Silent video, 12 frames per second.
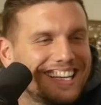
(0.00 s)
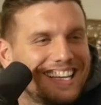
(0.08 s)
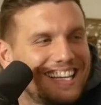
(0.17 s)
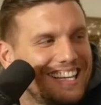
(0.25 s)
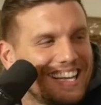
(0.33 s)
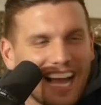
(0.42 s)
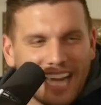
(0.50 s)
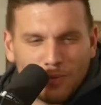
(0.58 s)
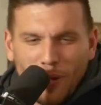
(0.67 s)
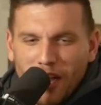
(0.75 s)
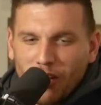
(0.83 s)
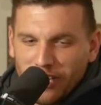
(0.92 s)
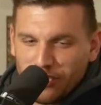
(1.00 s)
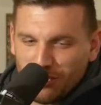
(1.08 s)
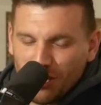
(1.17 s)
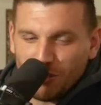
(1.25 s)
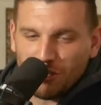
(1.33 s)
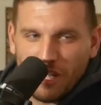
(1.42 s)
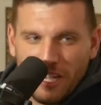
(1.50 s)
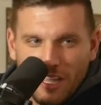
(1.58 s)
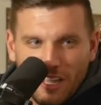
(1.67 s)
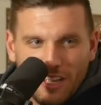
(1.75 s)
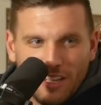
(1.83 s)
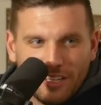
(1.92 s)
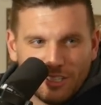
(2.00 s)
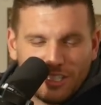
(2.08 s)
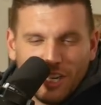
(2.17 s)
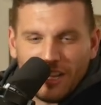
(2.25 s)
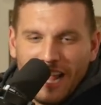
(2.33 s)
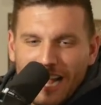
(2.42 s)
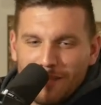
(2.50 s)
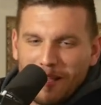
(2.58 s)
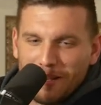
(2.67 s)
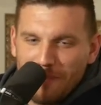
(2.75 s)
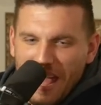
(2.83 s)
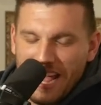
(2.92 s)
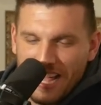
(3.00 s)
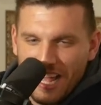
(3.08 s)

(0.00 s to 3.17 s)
So it's like that's why I don't eat sushi. Yeah, they're still the enemy to me.